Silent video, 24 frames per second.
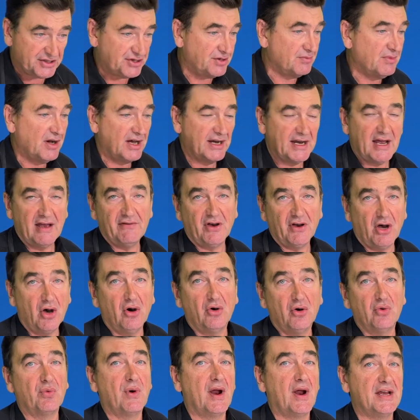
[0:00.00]
you might have a
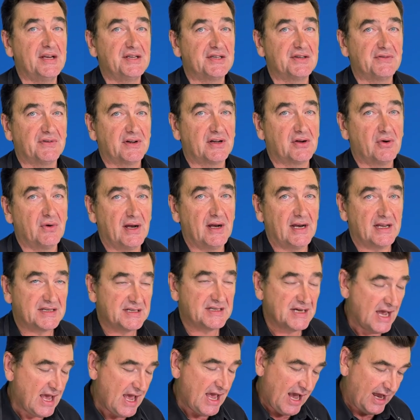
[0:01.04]
whole range of acrylics
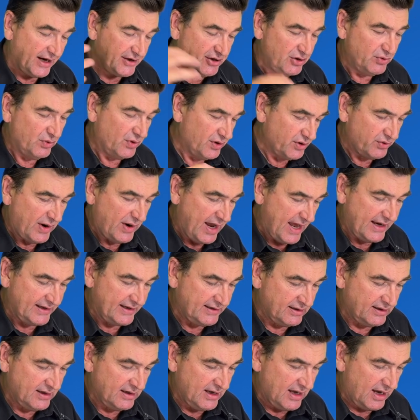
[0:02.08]
and you want to add
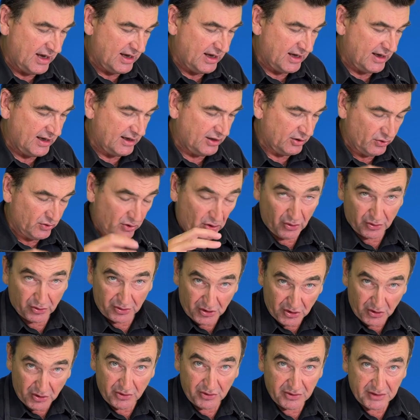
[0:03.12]
or
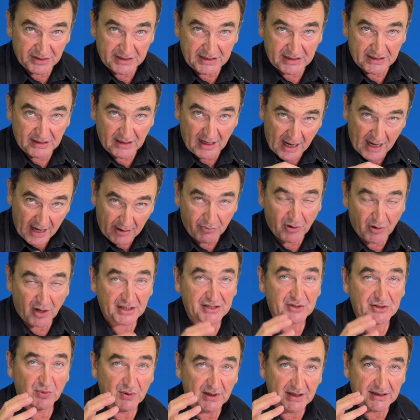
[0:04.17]
use
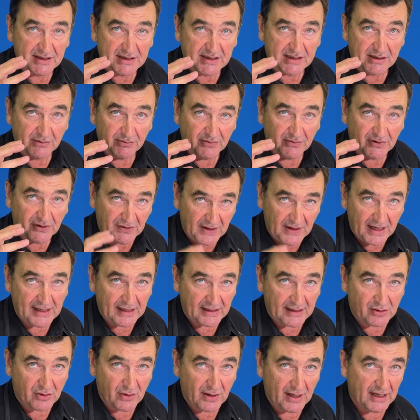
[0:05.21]
airbrush with some thick
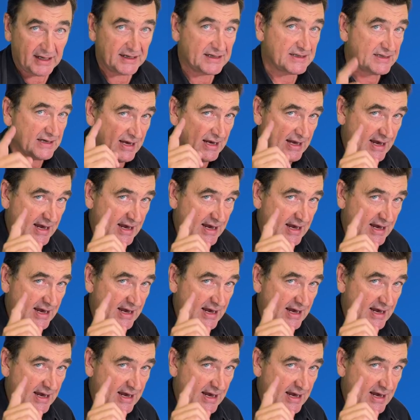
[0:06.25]
acrylics,